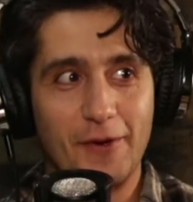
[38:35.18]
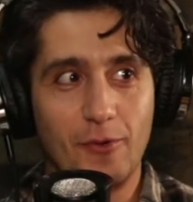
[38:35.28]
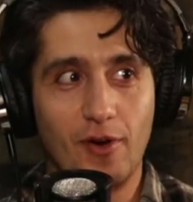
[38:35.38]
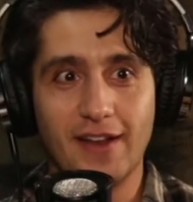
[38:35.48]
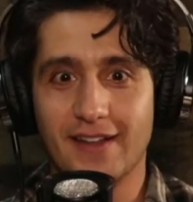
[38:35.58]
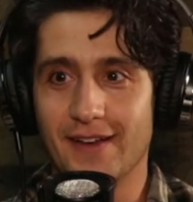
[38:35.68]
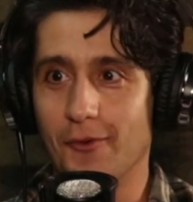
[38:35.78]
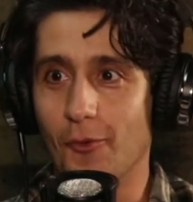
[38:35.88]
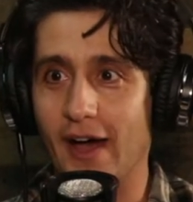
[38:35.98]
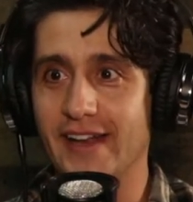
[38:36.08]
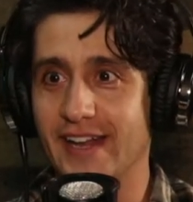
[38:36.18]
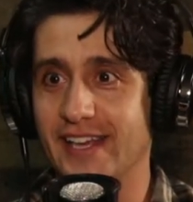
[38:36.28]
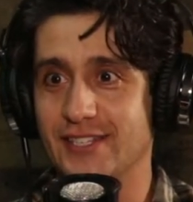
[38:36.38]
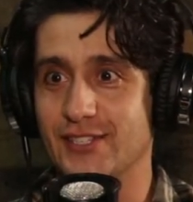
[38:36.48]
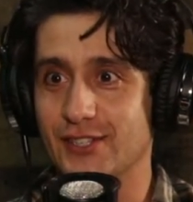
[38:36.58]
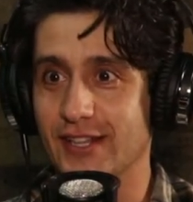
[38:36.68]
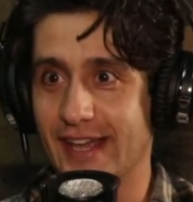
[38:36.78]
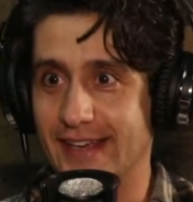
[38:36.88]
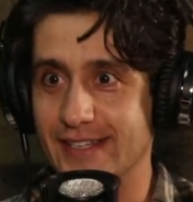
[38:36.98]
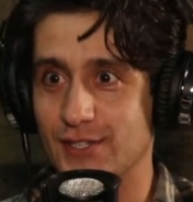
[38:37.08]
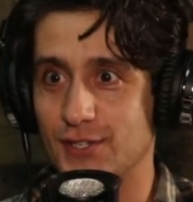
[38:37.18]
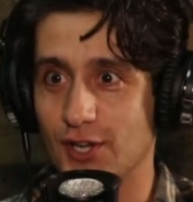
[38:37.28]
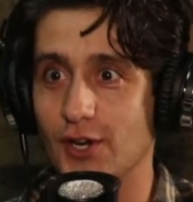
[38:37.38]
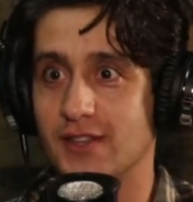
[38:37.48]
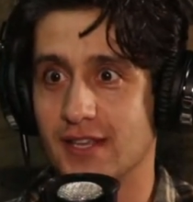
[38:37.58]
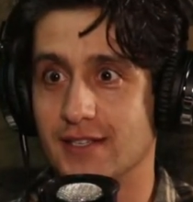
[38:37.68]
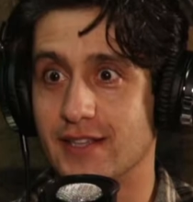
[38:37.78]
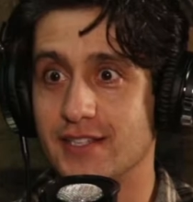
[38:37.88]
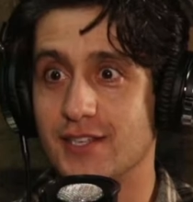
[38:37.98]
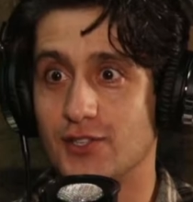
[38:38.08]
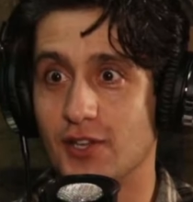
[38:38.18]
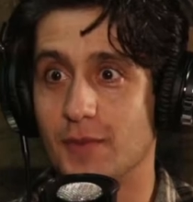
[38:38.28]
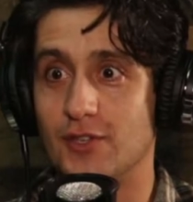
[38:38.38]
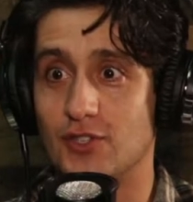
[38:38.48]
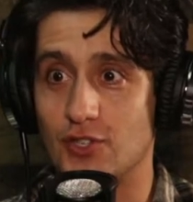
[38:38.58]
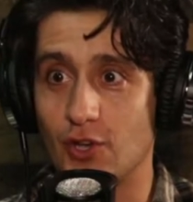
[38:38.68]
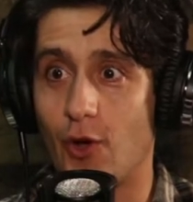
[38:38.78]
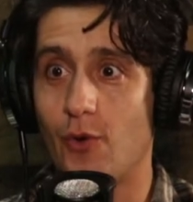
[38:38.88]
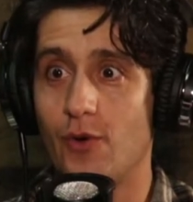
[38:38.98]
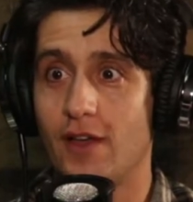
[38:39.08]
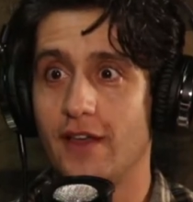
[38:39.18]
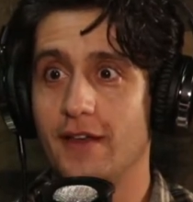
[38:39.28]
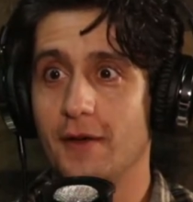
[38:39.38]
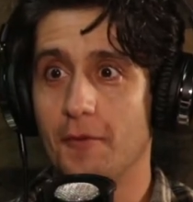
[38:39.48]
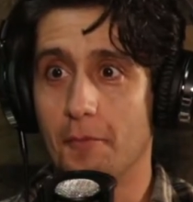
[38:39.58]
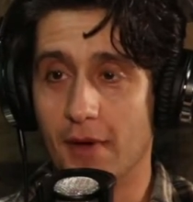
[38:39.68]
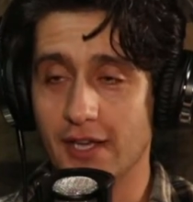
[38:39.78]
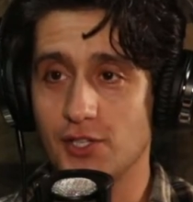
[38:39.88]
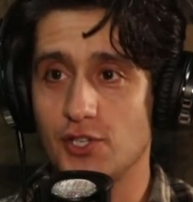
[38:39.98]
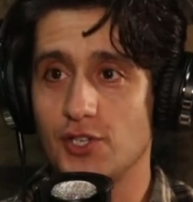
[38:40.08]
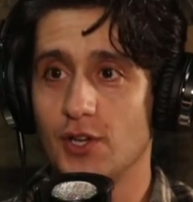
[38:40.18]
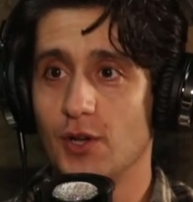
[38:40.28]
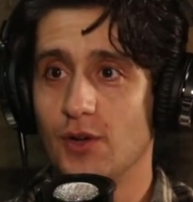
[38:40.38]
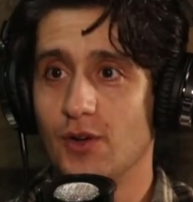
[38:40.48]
what? Why did I start this? This is gonna be so much